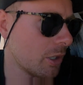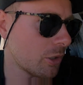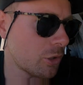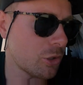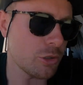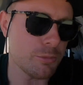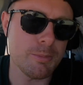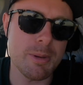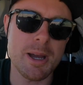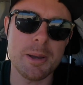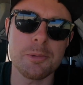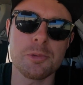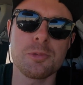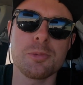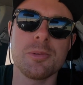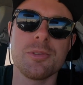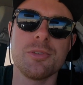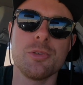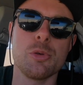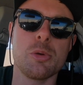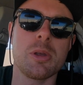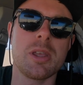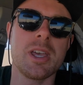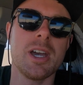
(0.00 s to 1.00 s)
good maps
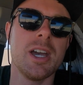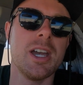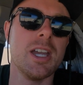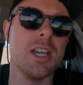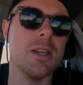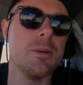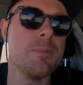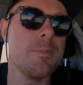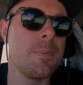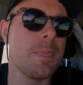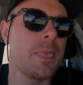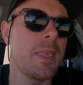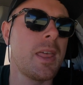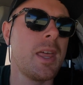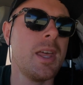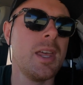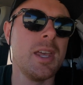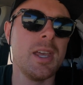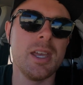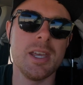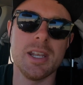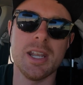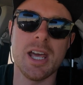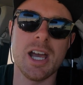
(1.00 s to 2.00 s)
before we came,
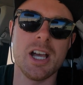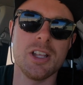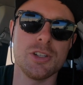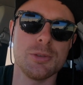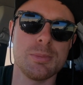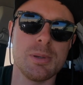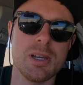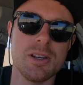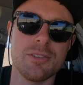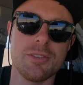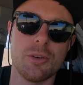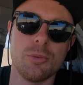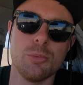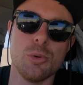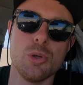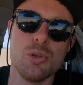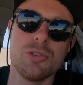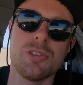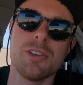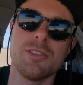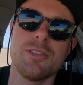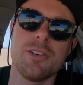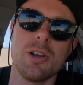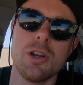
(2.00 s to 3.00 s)
and it has a bit of a
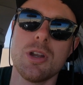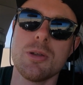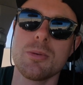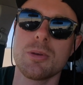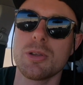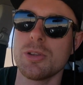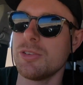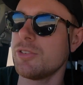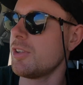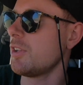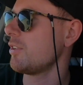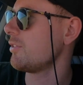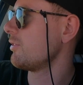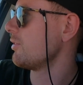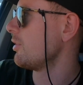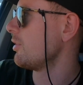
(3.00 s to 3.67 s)
route to follow because there's